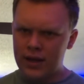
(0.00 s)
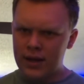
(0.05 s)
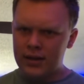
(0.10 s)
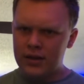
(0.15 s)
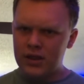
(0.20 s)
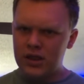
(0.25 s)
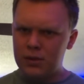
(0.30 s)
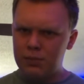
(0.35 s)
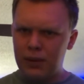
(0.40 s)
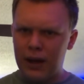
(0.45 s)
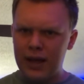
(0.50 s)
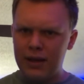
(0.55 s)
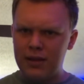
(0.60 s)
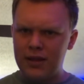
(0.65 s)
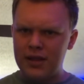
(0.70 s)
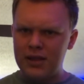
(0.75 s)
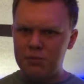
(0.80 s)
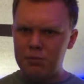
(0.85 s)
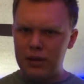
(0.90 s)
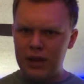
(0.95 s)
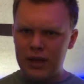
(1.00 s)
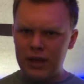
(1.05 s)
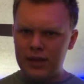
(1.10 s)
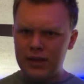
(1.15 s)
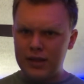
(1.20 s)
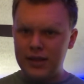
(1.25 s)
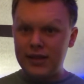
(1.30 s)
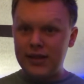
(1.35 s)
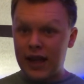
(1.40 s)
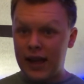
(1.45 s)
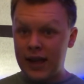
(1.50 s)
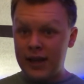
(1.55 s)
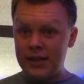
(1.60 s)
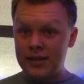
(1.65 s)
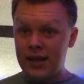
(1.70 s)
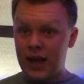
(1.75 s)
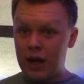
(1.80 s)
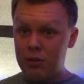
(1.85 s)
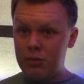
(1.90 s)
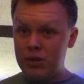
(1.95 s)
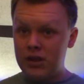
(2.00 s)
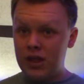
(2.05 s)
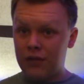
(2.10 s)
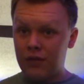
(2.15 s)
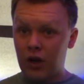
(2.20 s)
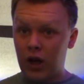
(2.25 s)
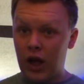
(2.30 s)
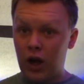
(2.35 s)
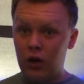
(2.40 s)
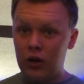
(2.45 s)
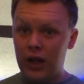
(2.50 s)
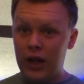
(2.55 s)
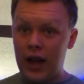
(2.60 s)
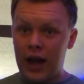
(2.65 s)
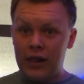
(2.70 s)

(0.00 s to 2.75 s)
despite this being the 2nd time he's ever held it,